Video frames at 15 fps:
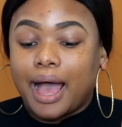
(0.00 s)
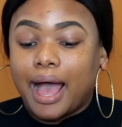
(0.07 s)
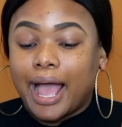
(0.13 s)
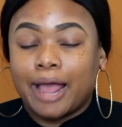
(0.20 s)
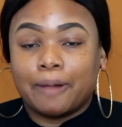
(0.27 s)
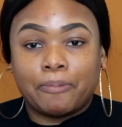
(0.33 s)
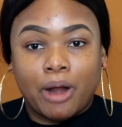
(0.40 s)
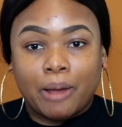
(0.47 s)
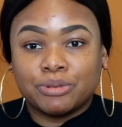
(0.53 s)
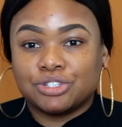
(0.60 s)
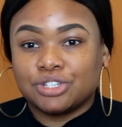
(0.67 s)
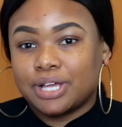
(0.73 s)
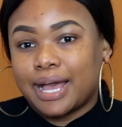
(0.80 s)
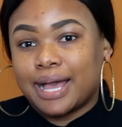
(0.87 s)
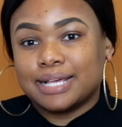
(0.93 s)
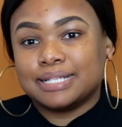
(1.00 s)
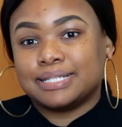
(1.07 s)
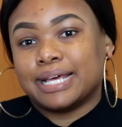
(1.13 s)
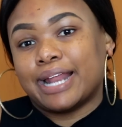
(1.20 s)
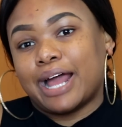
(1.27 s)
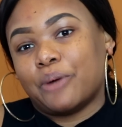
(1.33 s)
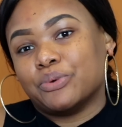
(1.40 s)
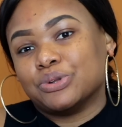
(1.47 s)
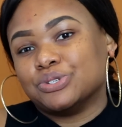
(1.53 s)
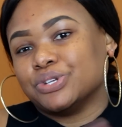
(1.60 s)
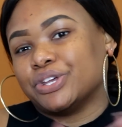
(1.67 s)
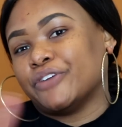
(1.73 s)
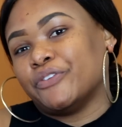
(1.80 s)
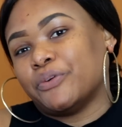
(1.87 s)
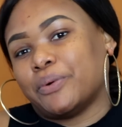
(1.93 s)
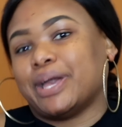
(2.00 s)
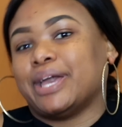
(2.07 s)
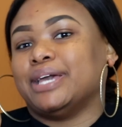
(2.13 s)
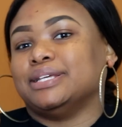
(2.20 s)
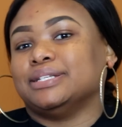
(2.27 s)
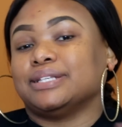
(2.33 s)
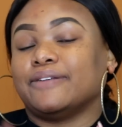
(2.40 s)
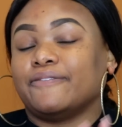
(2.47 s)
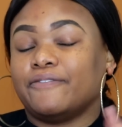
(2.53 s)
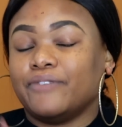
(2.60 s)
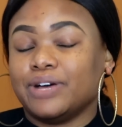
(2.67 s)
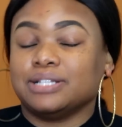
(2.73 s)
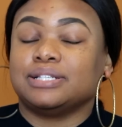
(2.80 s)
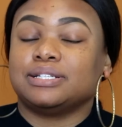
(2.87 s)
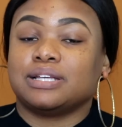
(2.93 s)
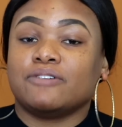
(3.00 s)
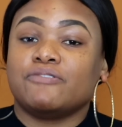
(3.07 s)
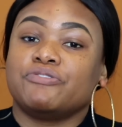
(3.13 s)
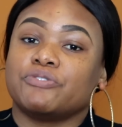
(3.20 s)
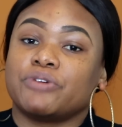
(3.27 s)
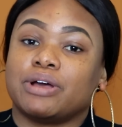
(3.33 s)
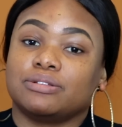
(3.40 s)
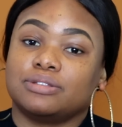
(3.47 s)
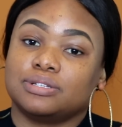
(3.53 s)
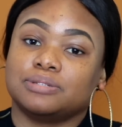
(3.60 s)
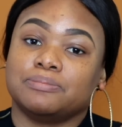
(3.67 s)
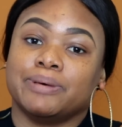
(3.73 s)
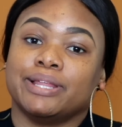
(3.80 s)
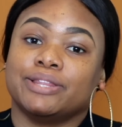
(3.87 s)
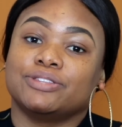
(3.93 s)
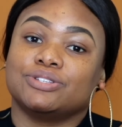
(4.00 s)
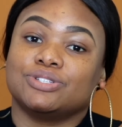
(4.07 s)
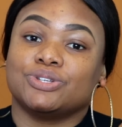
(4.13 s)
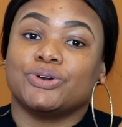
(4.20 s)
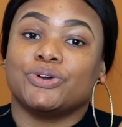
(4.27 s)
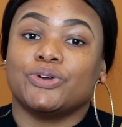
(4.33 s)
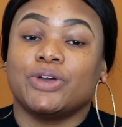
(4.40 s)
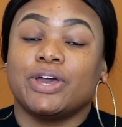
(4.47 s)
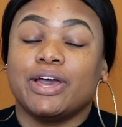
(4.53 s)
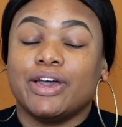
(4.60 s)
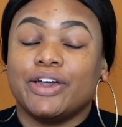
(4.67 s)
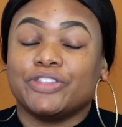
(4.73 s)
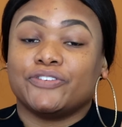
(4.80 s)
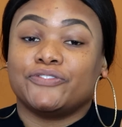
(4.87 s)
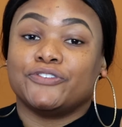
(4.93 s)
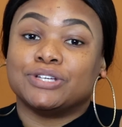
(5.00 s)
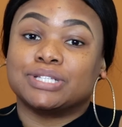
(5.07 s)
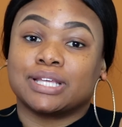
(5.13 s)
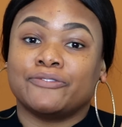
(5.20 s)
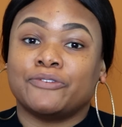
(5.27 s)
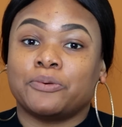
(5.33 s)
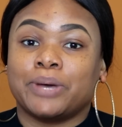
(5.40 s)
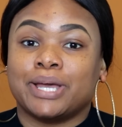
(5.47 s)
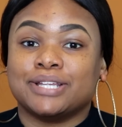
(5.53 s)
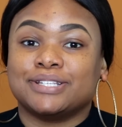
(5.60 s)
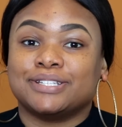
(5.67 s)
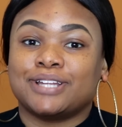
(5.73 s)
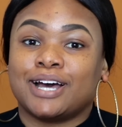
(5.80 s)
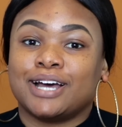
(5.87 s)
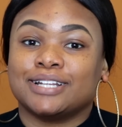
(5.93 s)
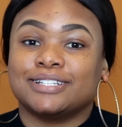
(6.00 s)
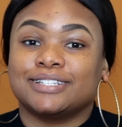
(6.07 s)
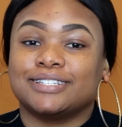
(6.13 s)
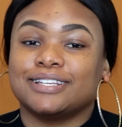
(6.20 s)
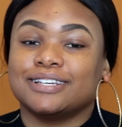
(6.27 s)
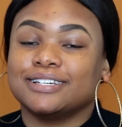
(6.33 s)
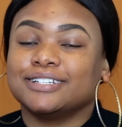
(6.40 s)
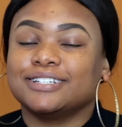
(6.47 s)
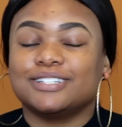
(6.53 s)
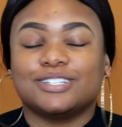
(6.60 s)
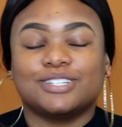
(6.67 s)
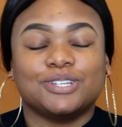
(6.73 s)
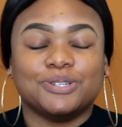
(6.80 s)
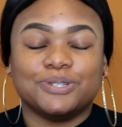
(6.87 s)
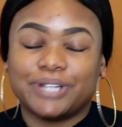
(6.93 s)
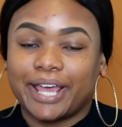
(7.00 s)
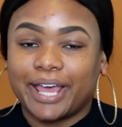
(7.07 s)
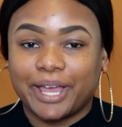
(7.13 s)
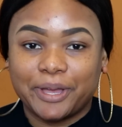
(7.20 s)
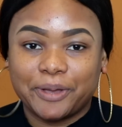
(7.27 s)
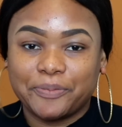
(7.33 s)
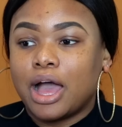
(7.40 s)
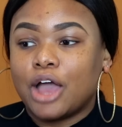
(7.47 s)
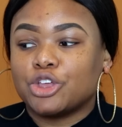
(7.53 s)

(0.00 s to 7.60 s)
I have promised you guys that I will do giveaways and fun stuff throughout this month, so the first giveaway starts today.